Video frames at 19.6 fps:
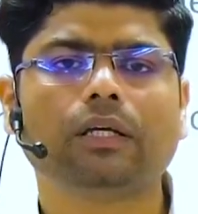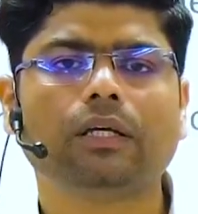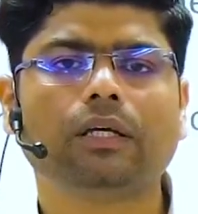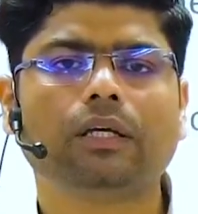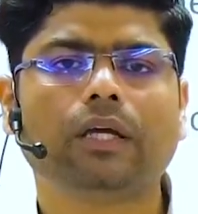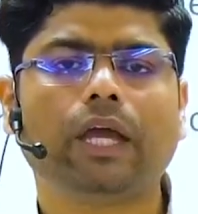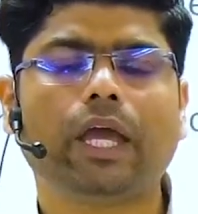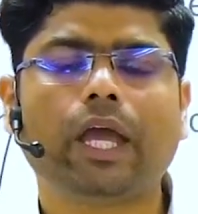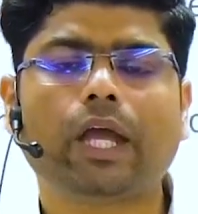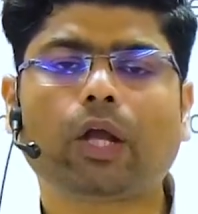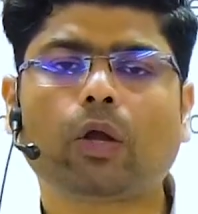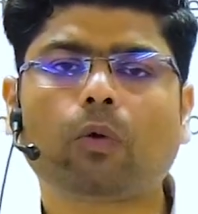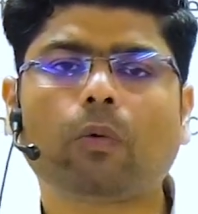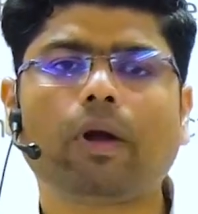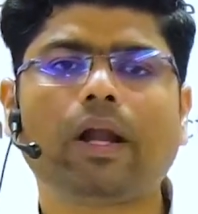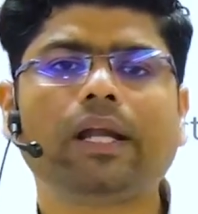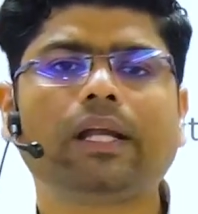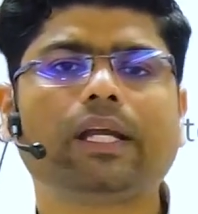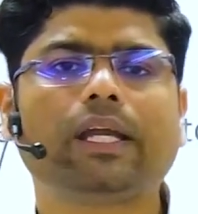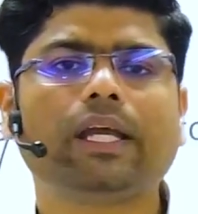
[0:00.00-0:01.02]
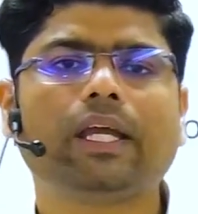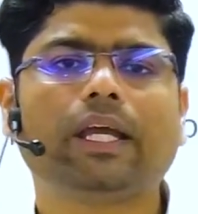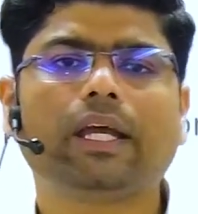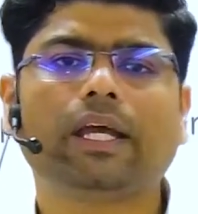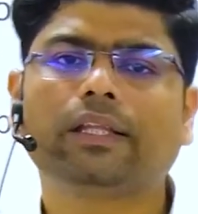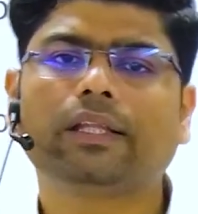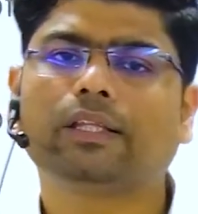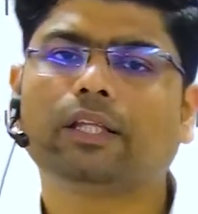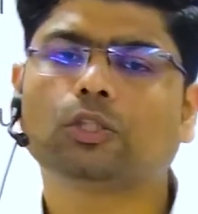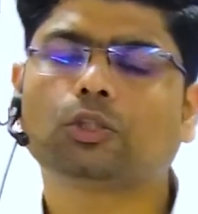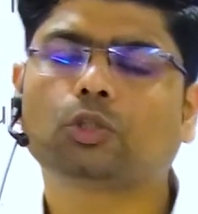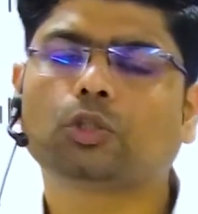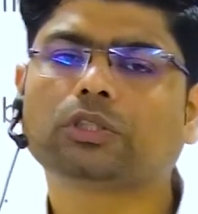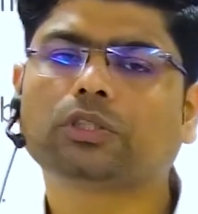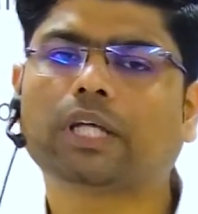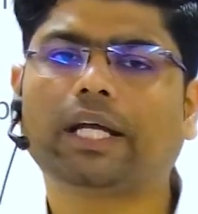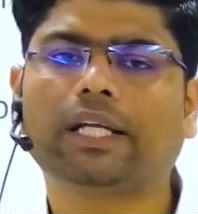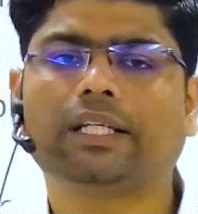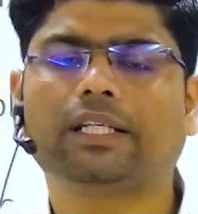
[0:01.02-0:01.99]
equality in the
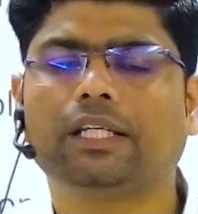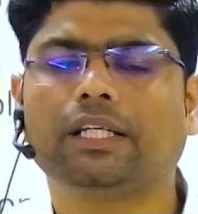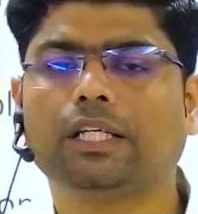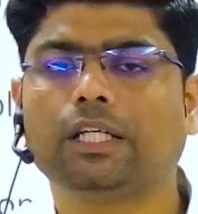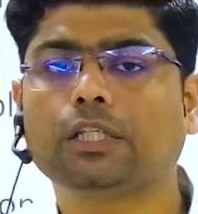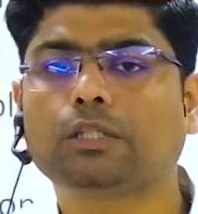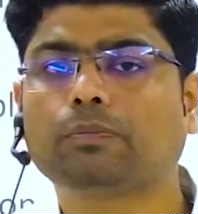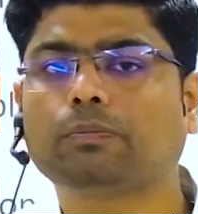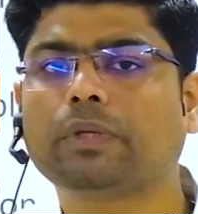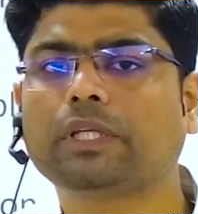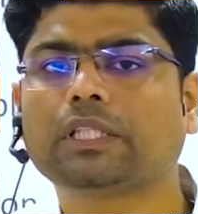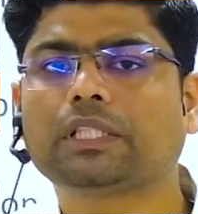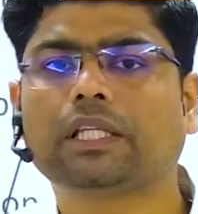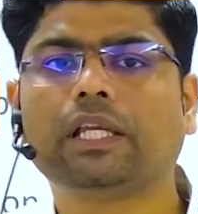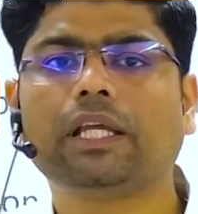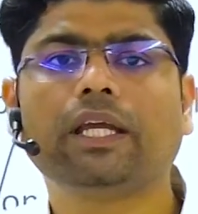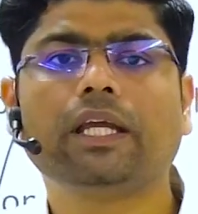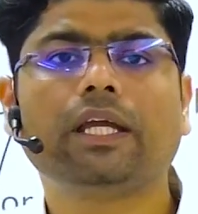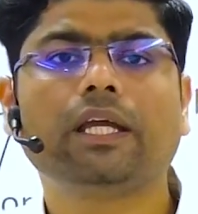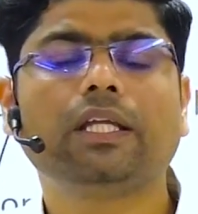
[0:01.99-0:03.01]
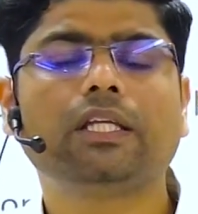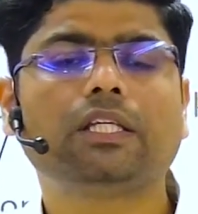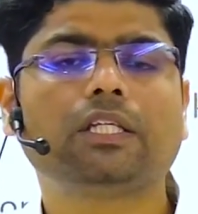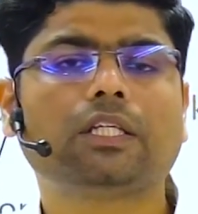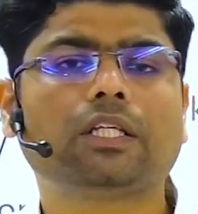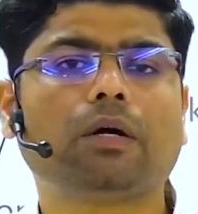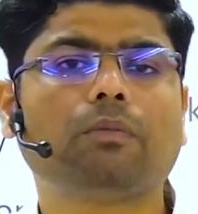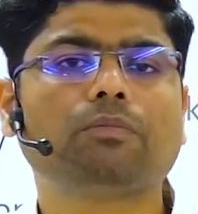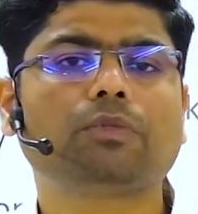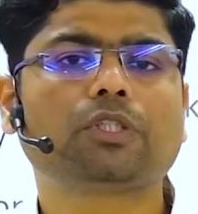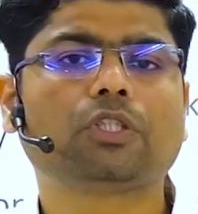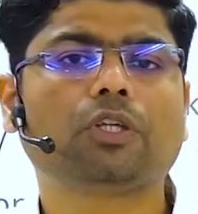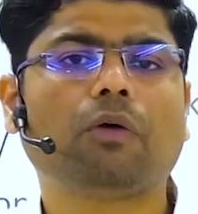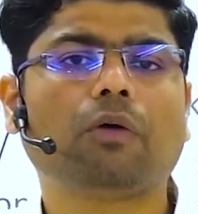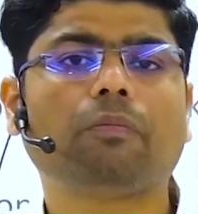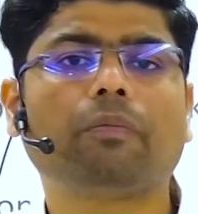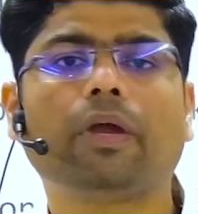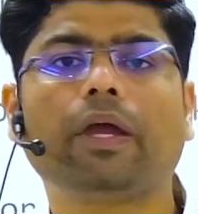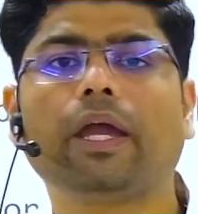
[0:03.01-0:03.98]
society, especially in terms
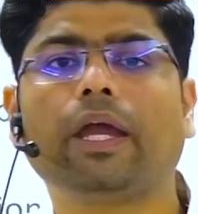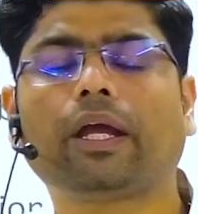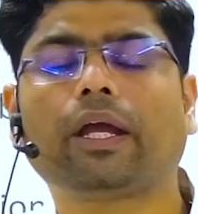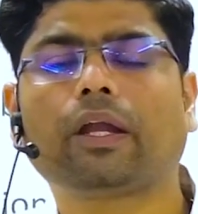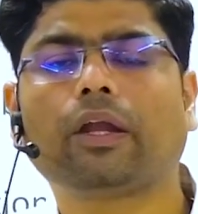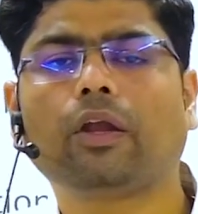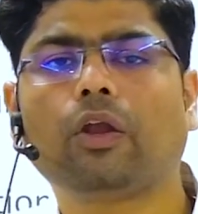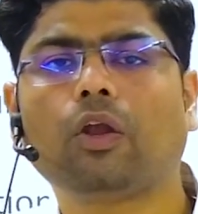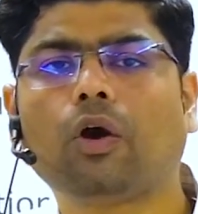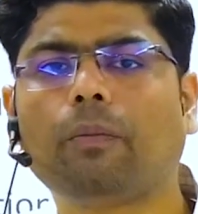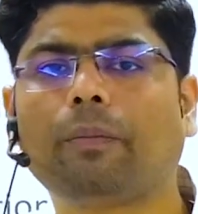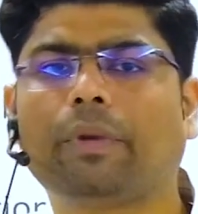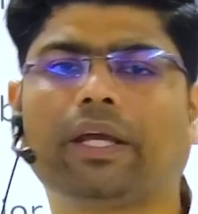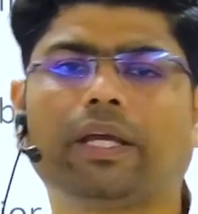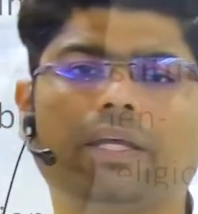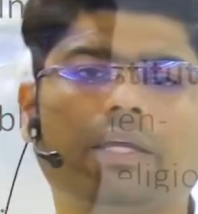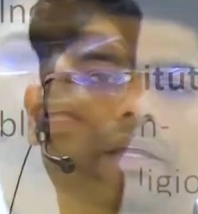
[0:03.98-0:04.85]
of economic.